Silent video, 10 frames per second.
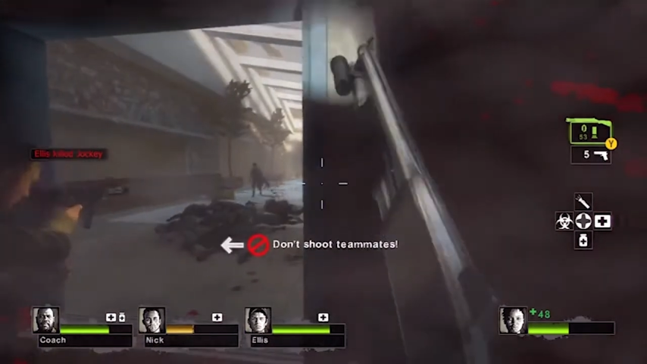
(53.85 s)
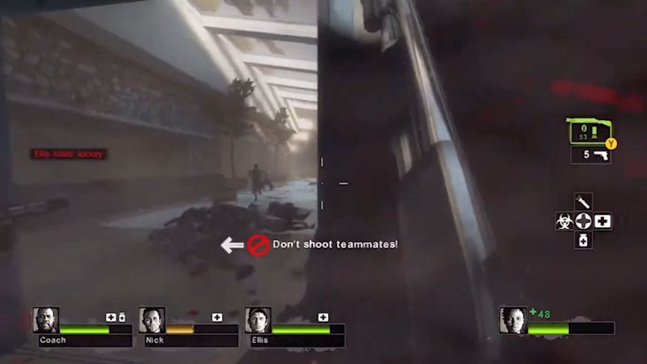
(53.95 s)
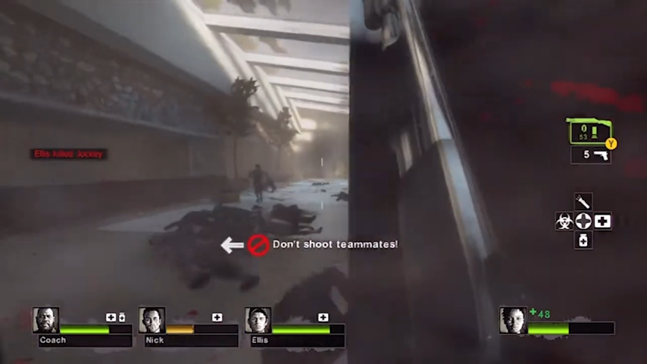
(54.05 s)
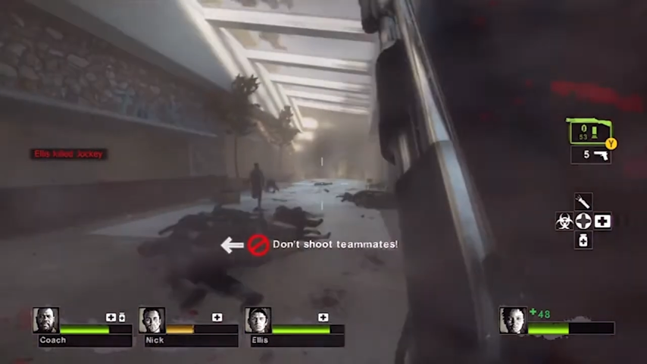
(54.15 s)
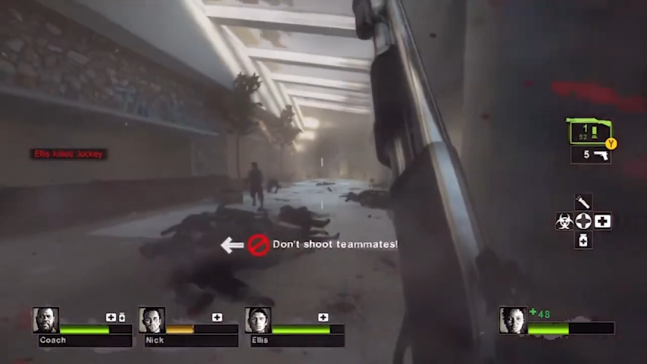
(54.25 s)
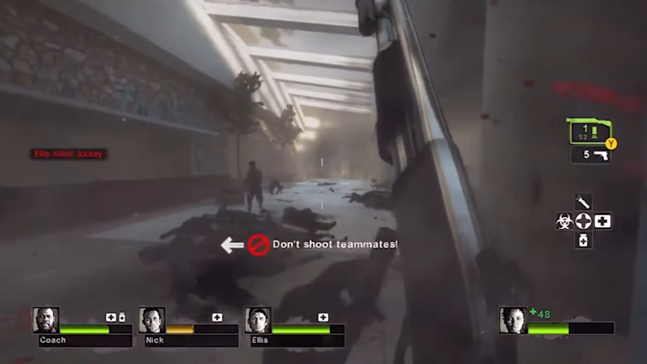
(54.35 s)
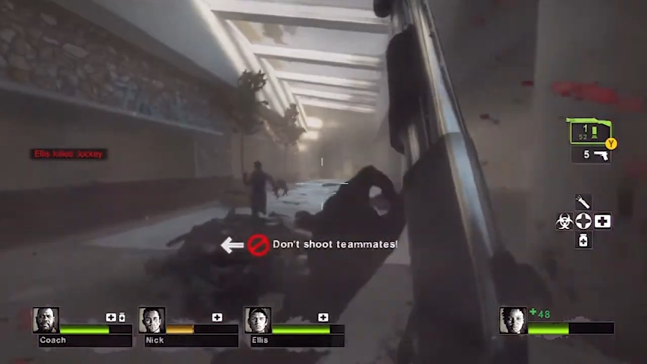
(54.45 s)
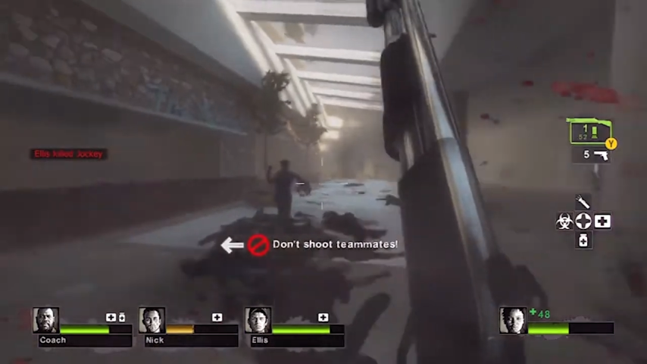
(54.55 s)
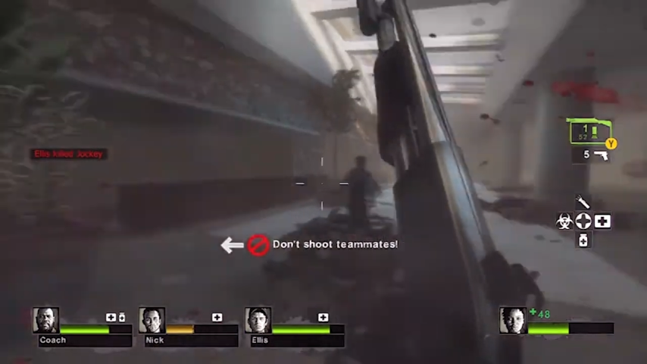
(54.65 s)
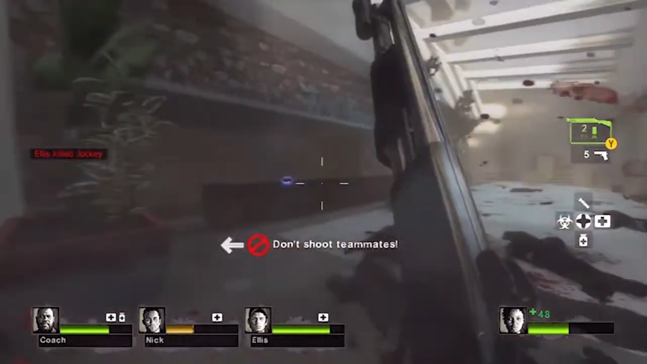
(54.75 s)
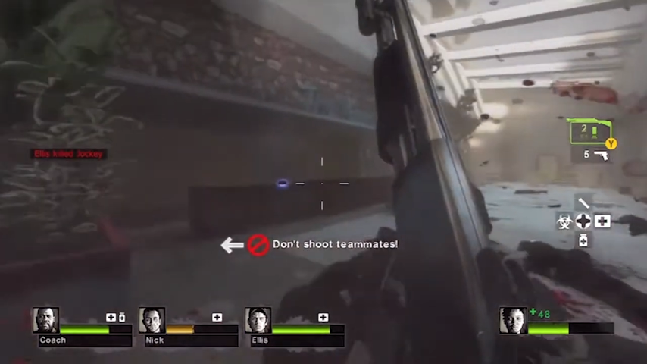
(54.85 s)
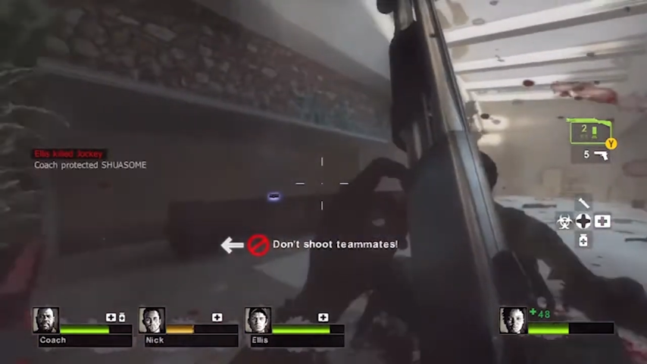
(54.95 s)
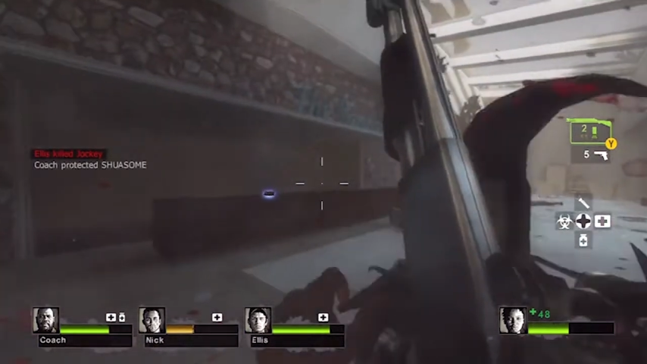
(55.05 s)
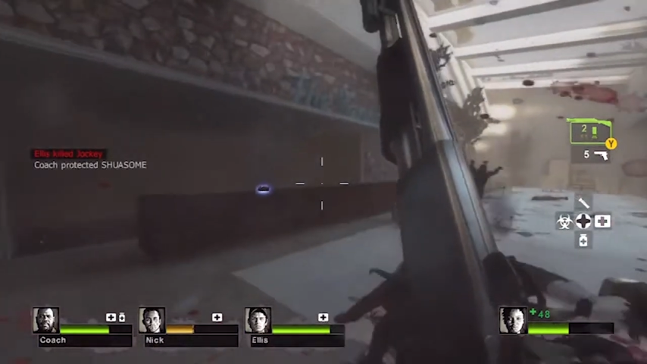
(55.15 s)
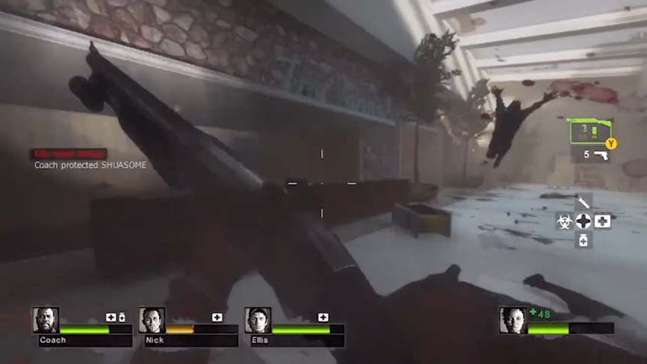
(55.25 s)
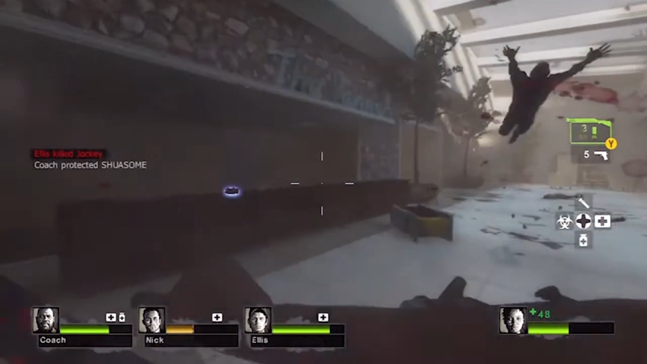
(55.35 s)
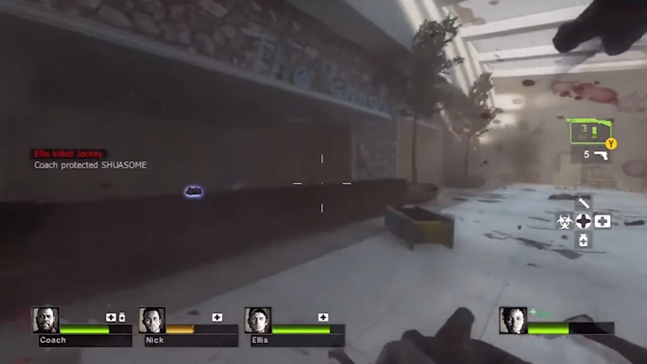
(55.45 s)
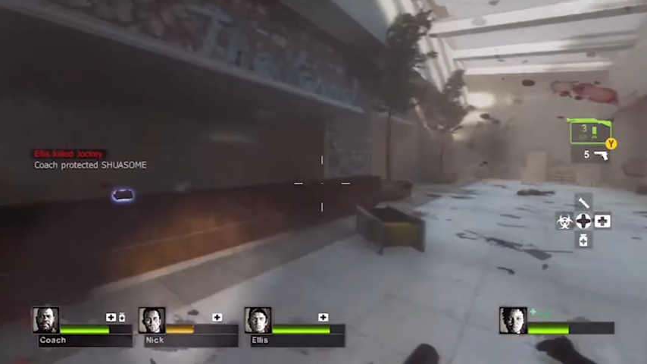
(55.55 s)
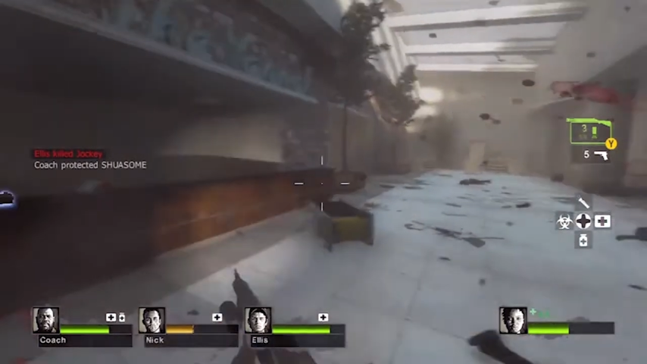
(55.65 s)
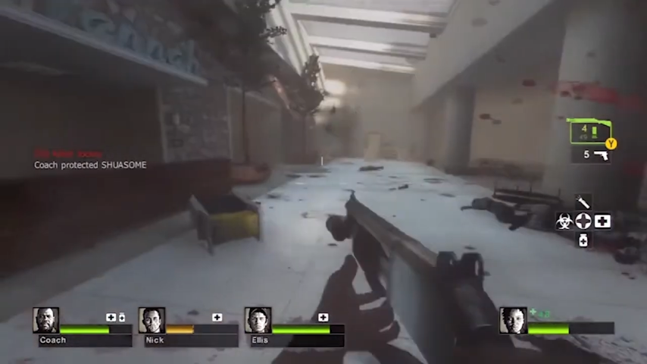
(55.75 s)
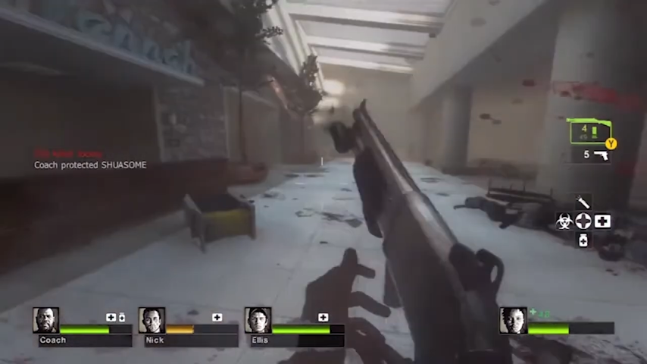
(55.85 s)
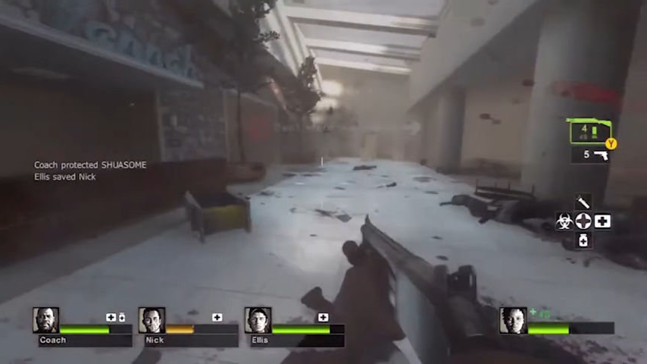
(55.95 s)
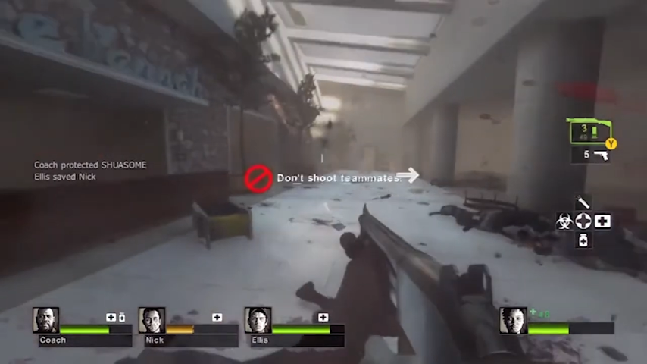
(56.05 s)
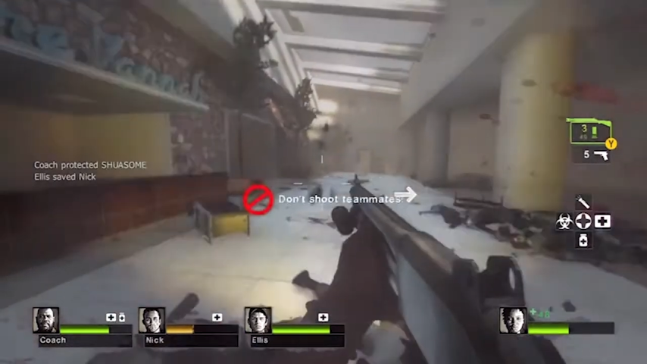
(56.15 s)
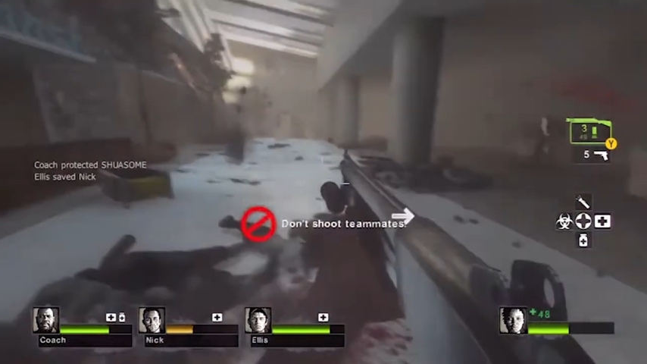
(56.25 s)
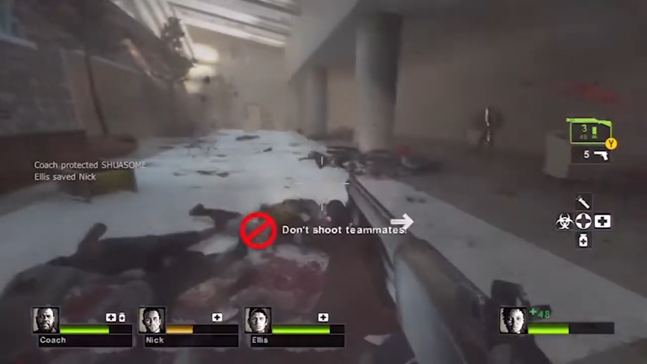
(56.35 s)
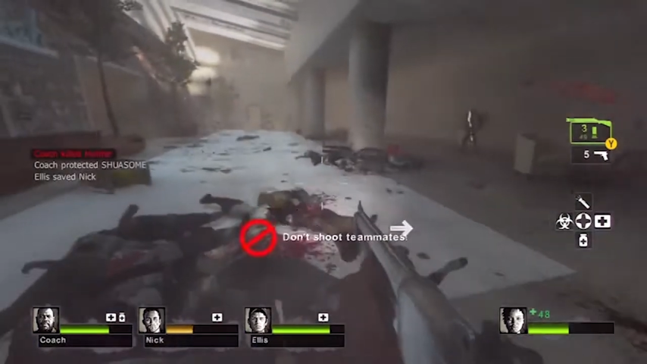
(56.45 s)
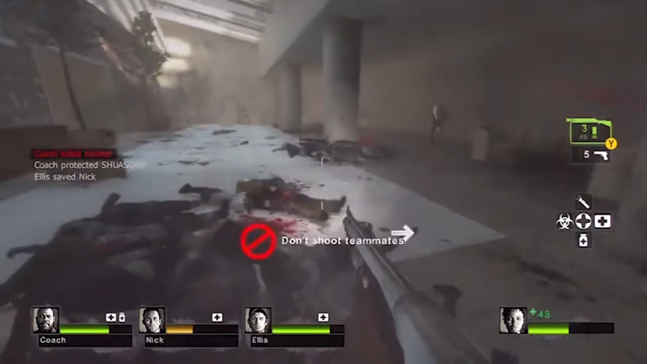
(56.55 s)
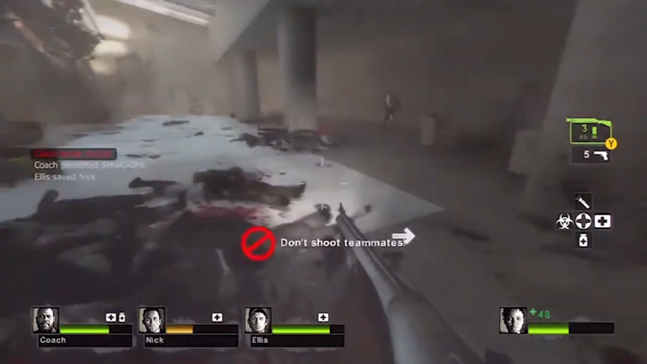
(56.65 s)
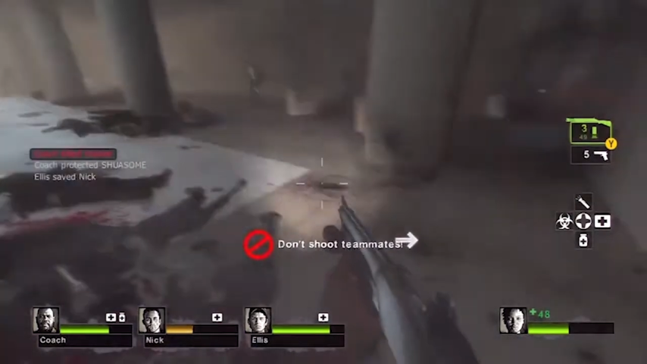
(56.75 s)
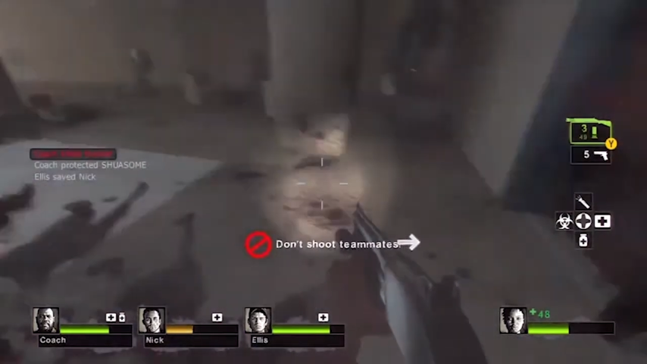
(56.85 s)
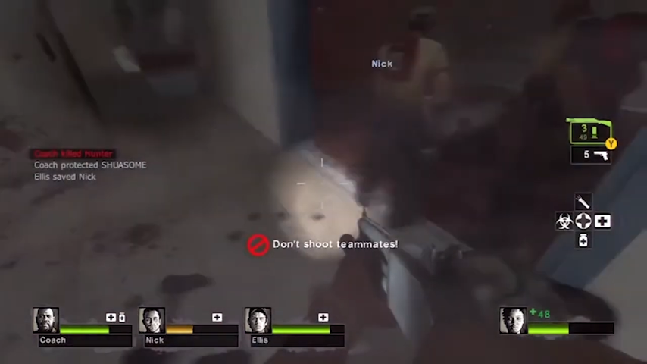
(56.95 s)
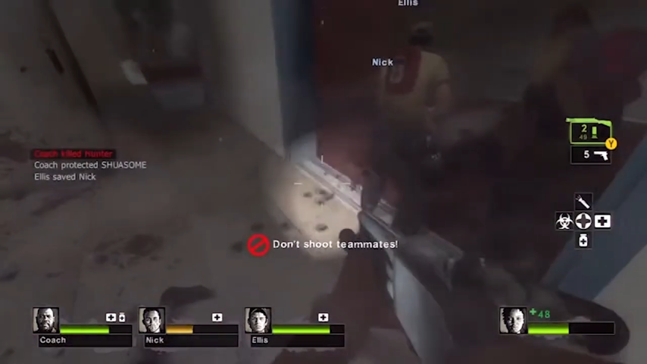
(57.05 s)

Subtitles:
[unreadable: no face in view]